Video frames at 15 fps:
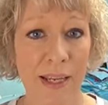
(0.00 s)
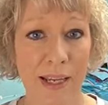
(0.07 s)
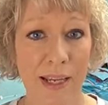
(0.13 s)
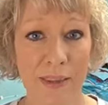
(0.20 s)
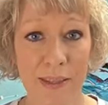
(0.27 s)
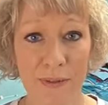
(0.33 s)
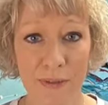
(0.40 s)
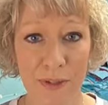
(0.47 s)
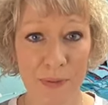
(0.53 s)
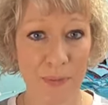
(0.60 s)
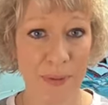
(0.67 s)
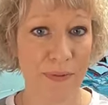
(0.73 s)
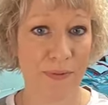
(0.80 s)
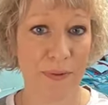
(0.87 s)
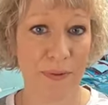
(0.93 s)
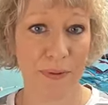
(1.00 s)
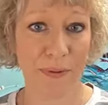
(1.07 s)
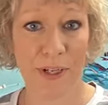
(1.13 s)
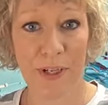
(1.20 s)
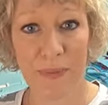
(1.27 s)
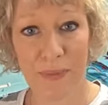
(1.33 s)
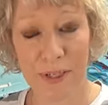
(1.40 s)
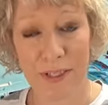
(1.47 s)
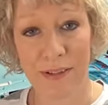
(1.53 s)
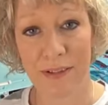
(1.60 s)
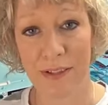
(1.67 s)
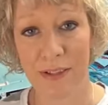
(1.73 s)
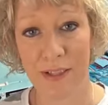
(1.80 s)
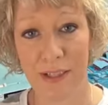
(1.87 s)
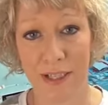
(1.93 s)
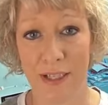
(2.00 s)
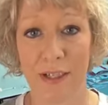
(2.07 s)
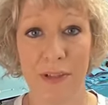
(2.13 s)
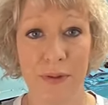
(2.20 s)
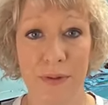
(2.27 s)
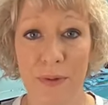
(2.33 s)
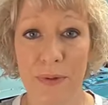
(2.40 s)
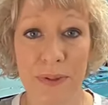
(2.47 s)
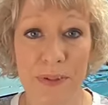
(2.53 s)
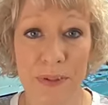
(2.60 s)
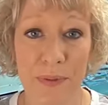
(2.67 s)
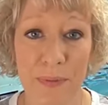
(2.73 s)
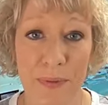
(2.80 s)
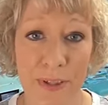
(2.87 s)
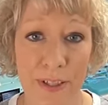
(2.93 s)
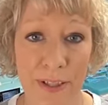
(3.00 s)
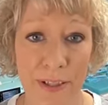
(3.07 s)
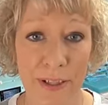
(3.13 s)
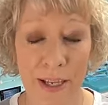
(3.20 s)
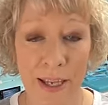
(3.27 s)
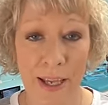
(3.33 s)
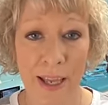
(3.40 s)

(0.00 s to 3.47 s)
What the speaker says: And they've just been folded up and stuck in a drawer somewhere.